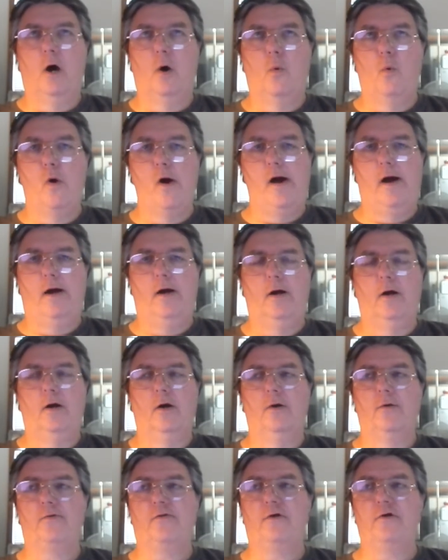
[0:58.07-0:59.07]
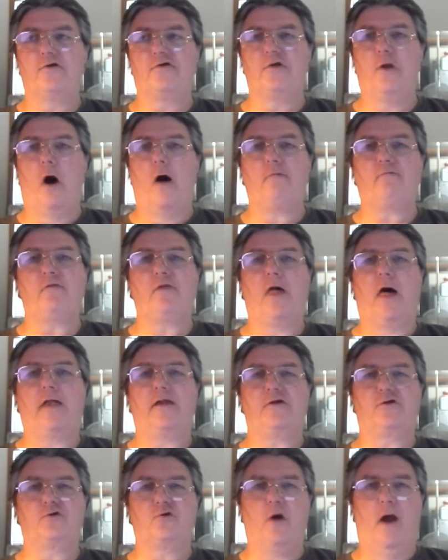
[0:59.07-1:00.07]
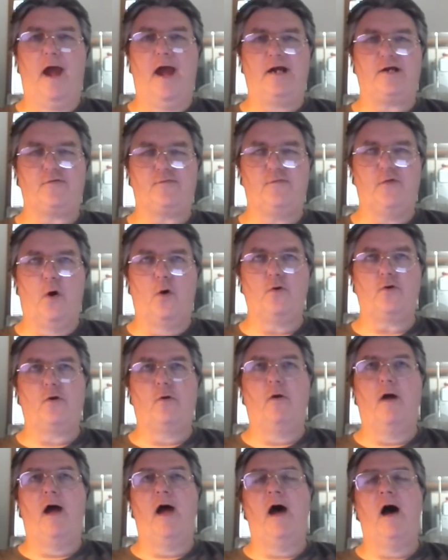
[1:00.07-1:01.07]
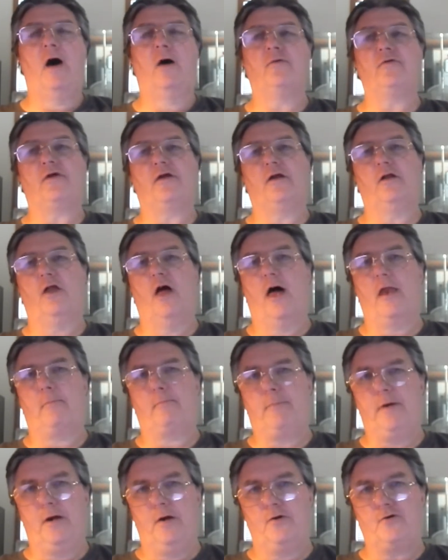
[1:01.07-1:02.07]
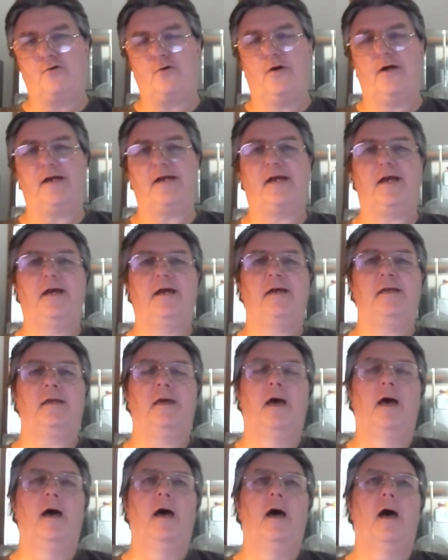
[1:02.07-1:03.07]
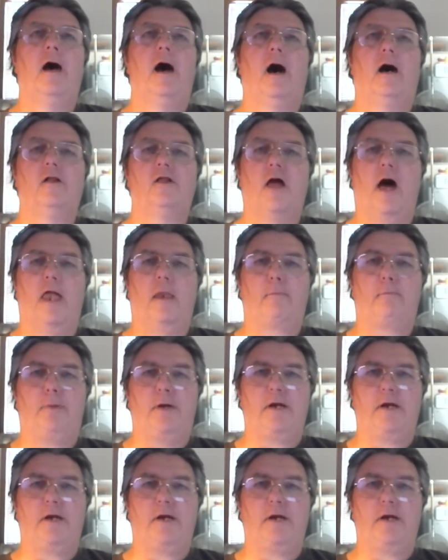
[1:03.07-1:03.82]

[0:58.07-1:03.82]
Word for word: where there's an awful lot of trash floating around and a lot of beer drinking, a lot of